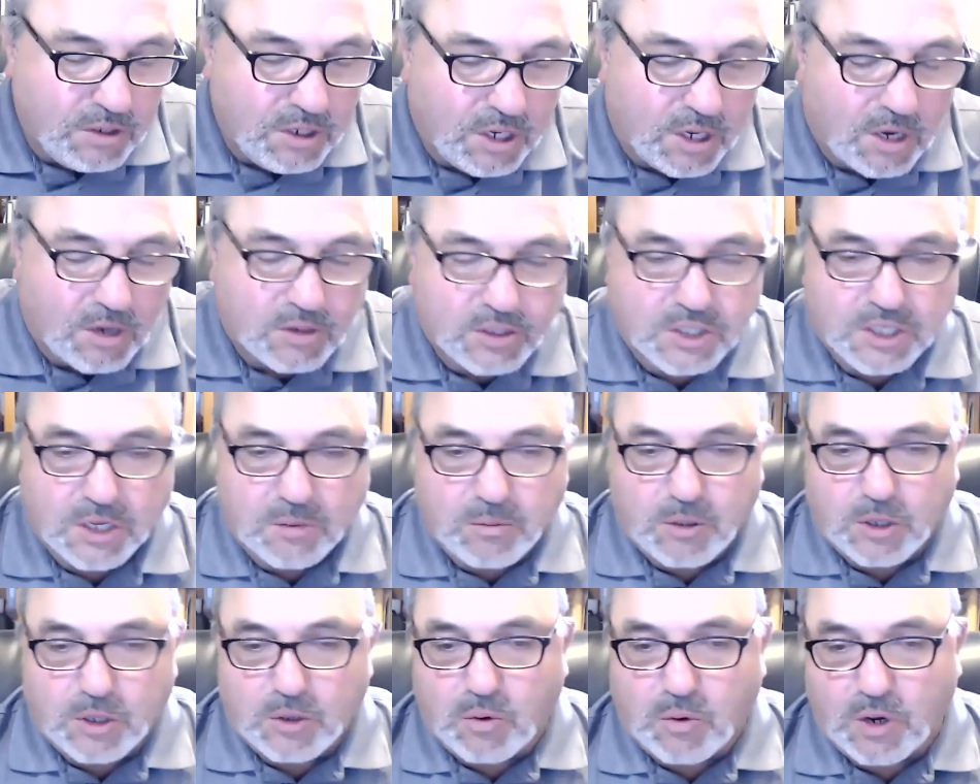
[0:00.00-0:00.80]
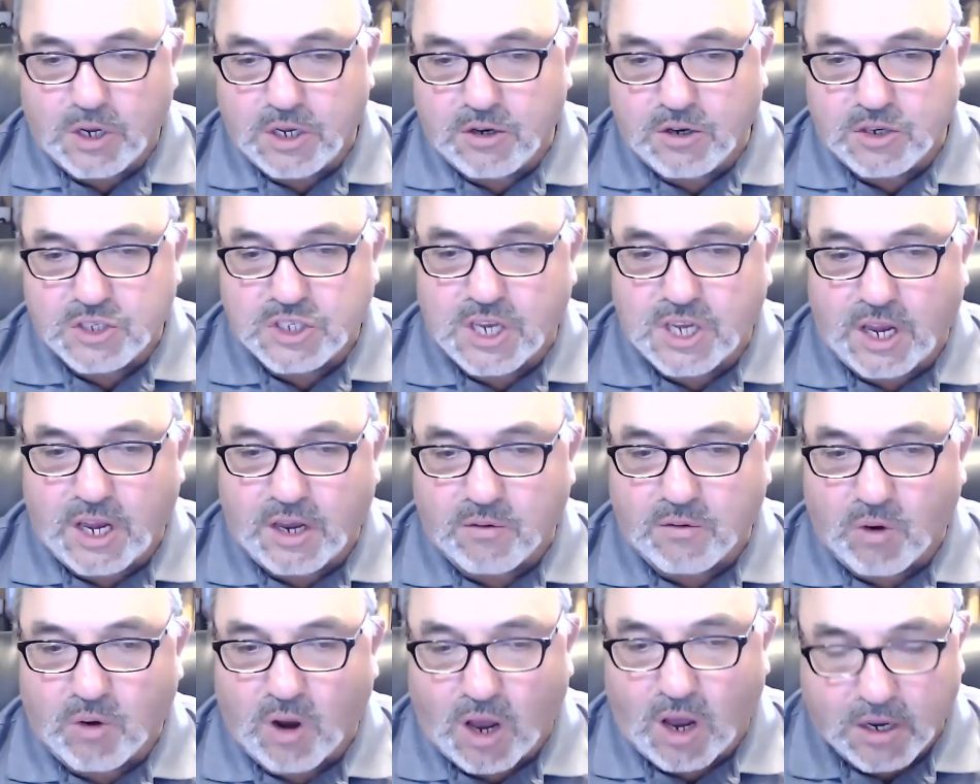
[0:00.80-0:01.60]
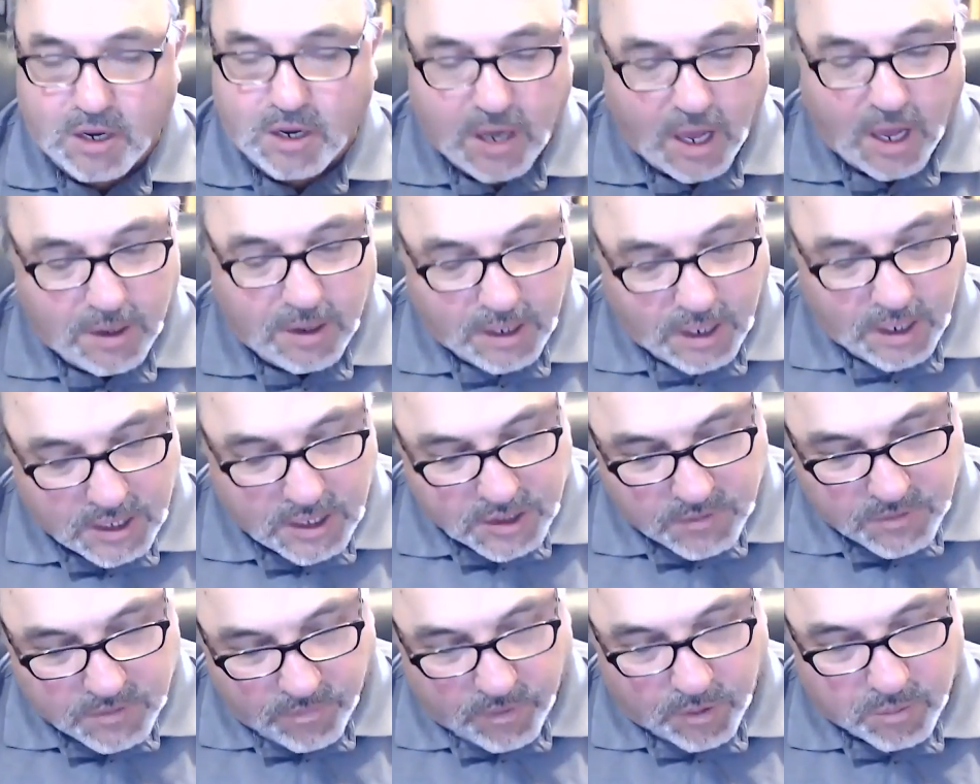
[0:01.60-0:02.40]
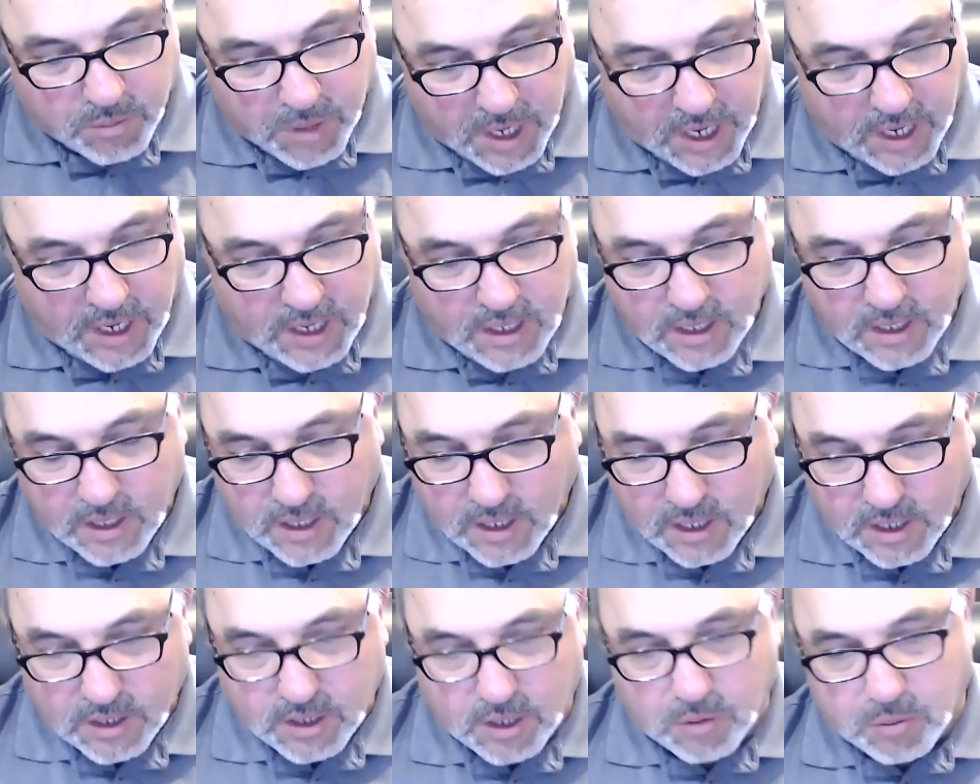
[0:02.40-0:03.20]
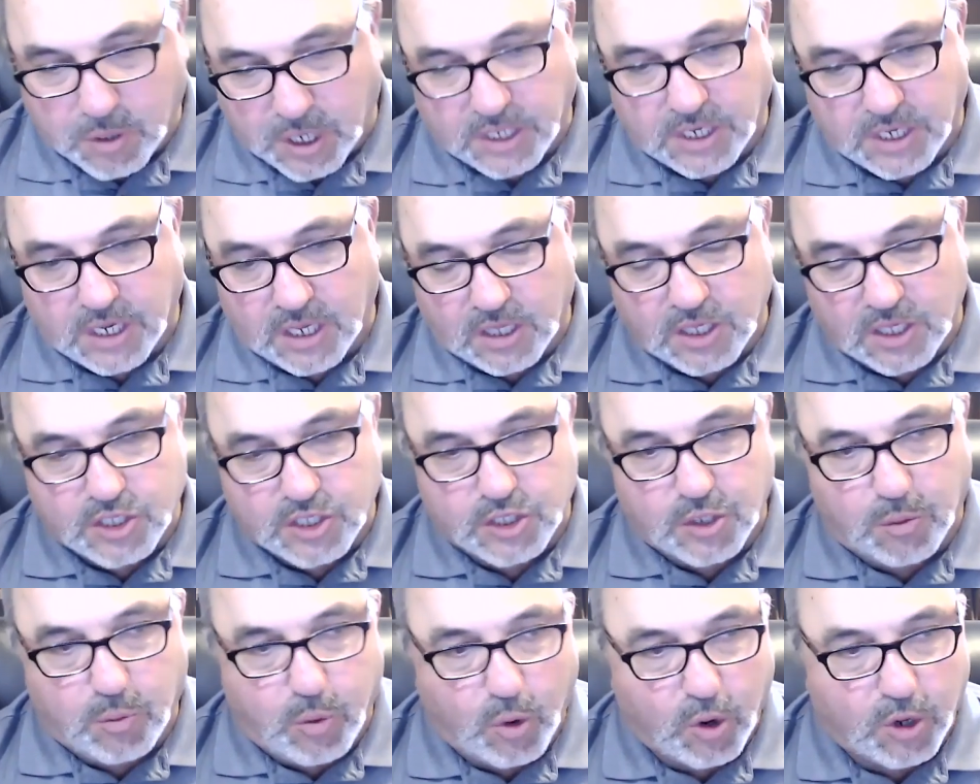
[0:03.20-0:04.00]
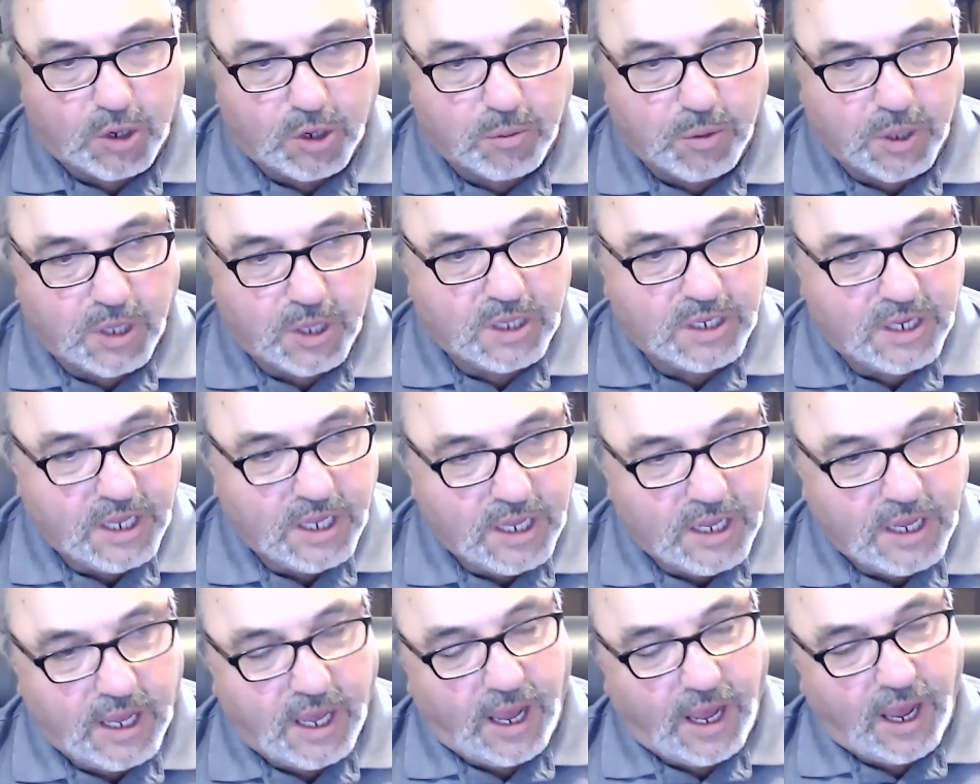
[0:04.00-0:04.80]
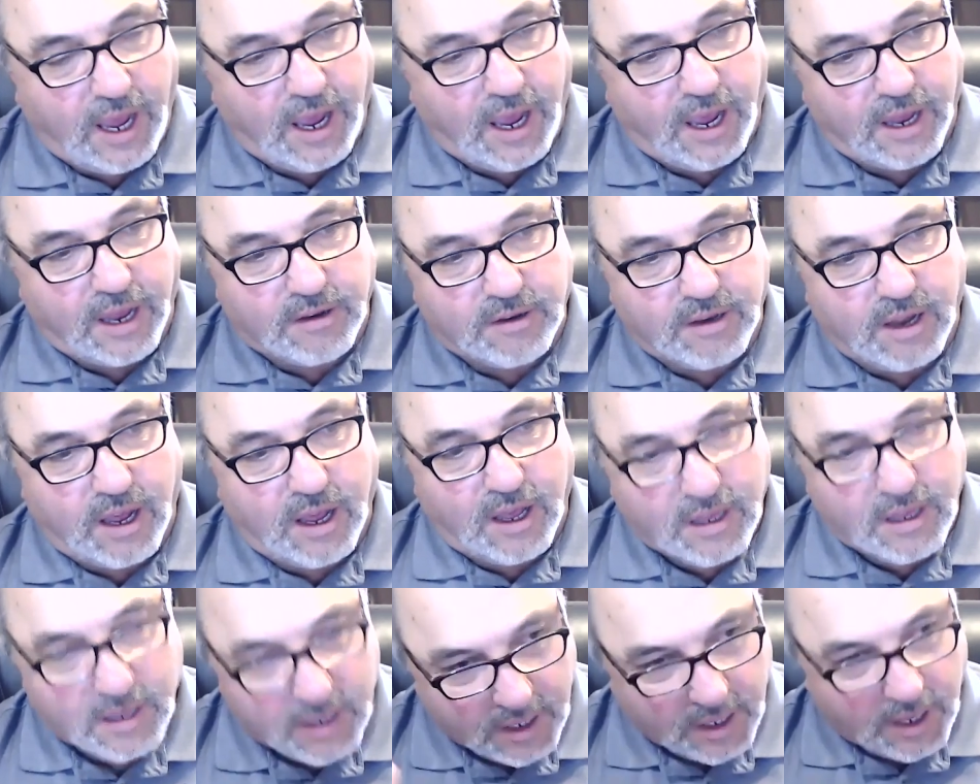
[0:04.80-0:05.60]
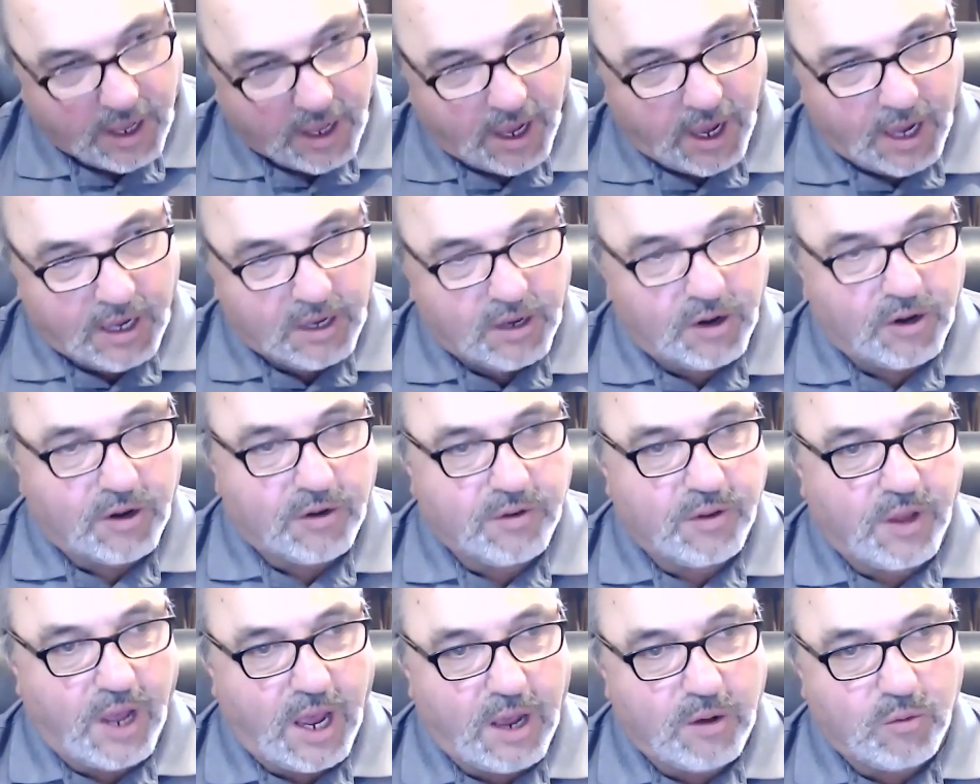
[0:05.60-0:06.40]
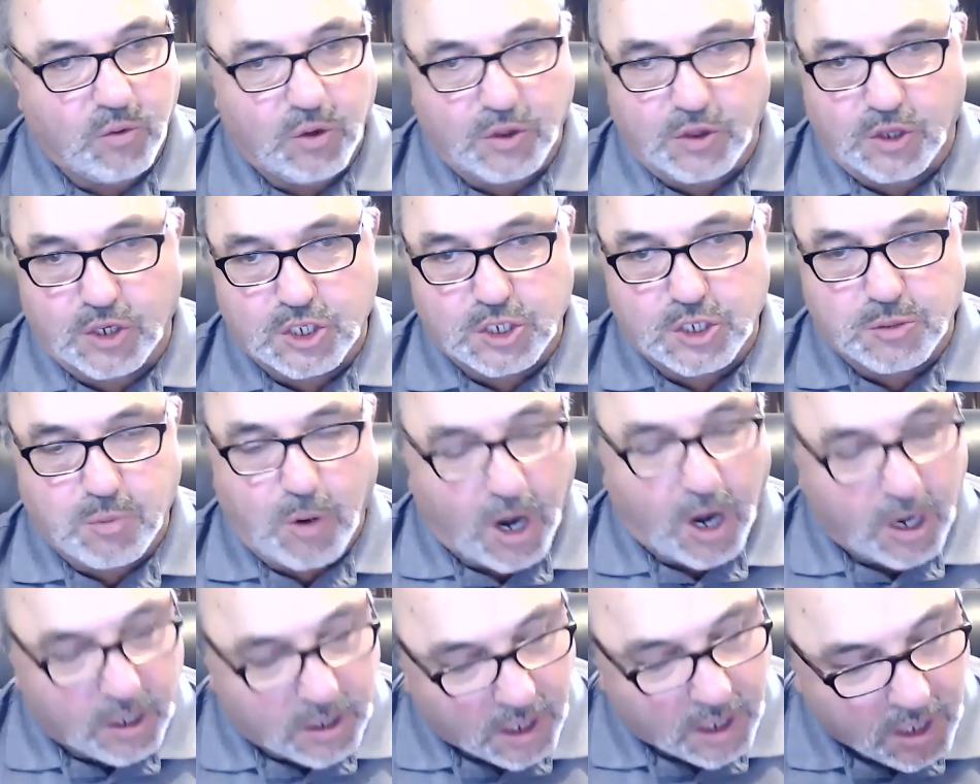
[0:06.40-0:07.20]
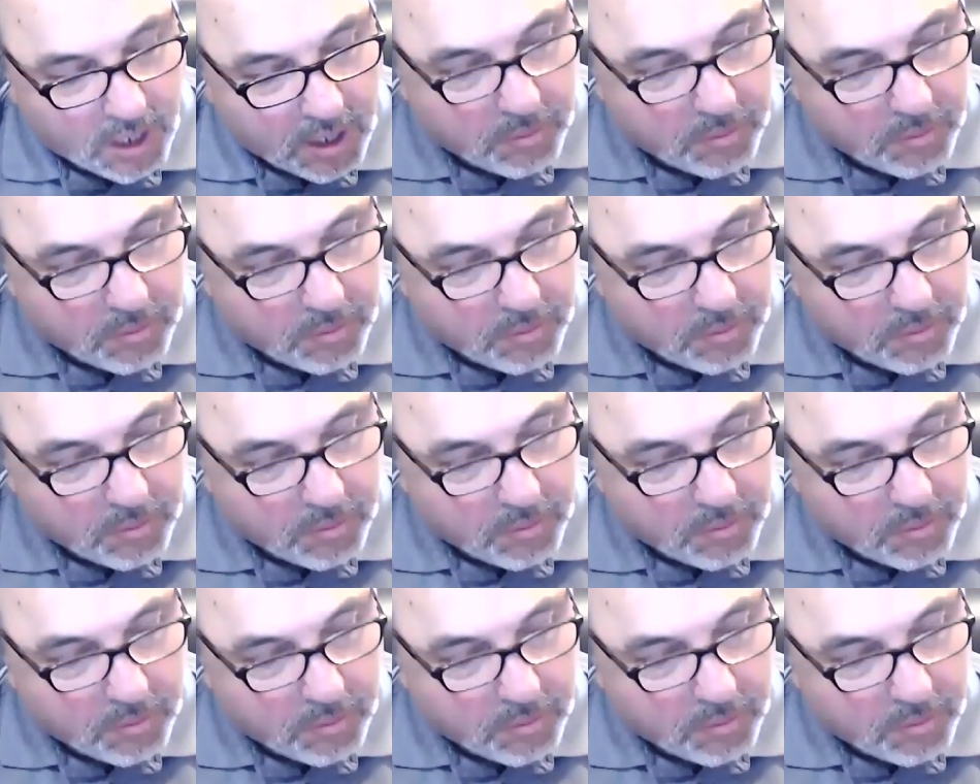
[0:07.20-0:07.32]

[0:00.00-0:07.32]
similar to what you're saying, Ron, I guess for me the big deal is the portability, and I learned that with the Spark,